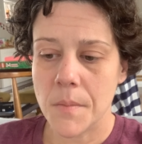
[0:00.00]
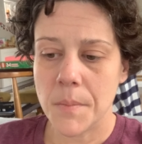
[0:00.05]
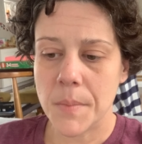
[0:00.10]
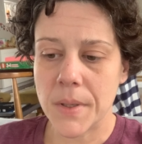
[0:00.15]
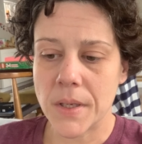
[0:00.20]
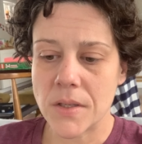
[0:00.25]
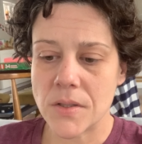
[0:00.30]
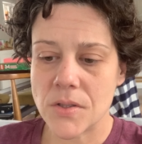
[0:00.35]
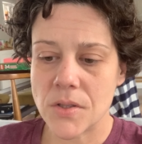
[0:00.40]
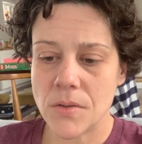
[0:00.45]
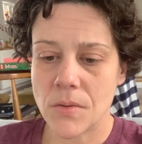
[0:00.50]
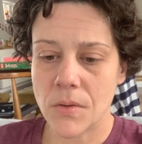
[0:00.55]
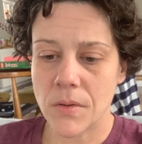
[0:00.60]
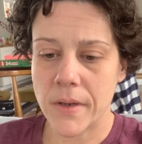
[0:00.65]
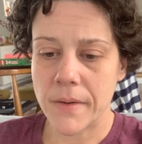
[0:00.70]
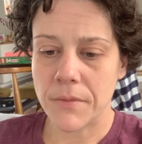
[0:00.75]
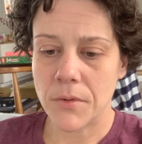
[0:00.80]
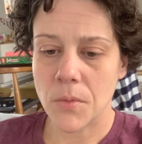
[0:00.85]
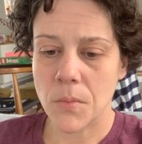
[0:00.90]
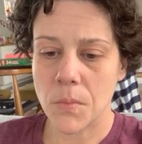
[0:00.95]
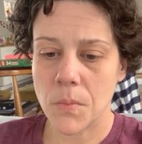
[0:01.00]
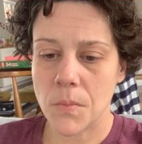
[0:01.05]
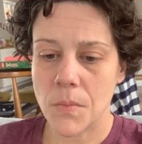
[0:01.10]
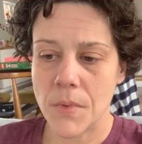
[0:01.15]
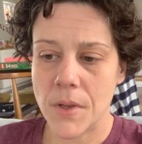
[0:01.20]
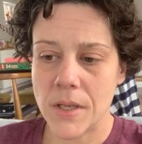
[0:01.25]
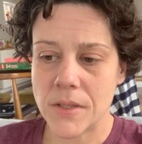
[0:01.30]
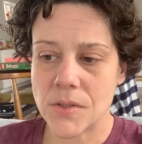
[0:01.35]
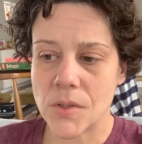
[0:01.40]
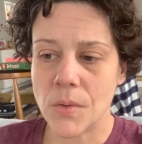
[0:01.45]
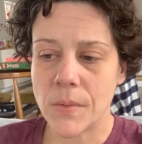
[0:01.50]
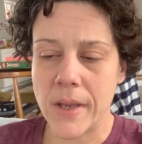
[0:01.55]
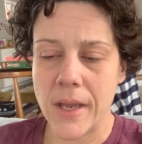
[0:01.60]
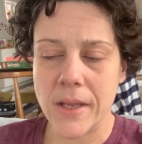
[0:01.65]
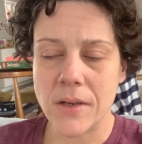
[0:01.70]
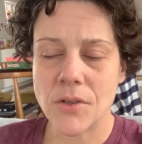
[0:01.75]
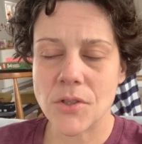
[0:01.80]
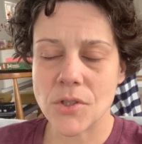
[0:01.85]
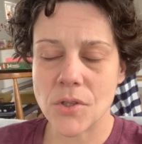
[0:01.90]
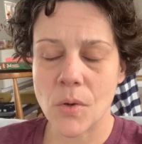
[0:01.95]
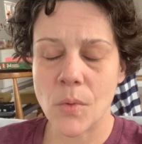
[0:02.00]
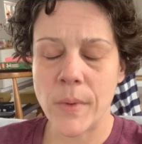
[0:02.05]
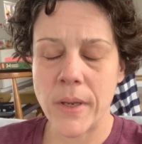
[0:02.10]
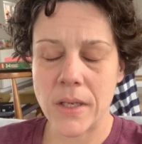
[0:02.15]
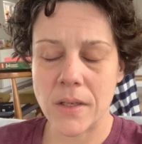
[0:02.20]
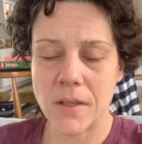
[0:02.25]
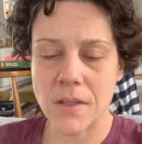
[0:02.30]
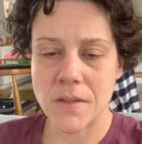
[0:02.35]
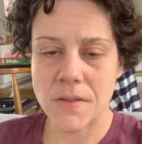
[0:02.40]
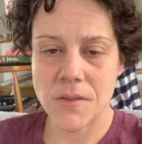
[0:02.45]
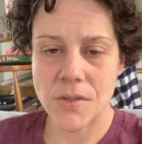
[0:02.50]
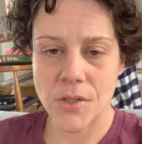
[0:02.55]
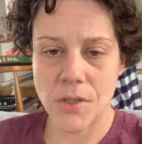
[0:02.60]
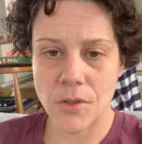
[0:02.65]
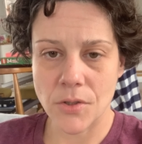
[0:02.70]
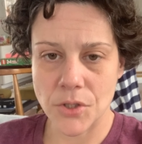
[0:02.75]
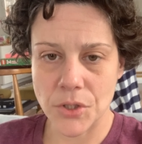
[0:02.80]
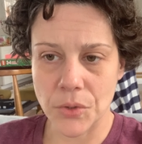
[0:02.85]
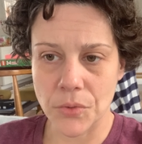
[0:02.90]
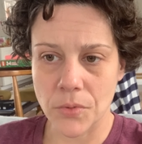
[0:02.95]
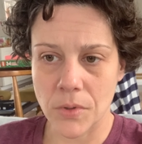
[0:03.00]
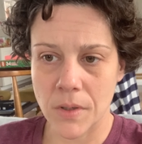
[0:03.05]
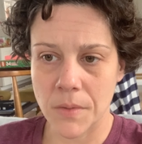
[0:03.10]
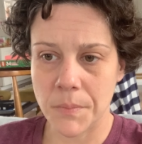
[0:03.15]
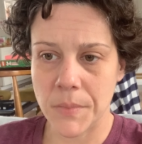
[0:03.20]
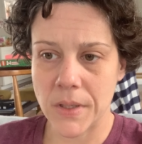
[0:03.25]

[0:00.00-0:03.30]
because it's okay to show weakness to your children,